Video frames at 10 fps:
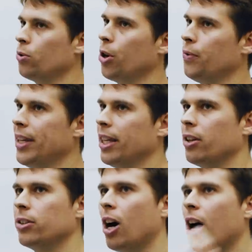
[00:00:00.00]
will go
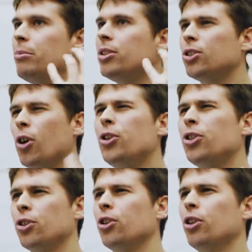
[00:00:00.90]
vegan, because I'm so
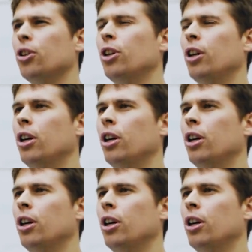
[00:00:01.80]
sure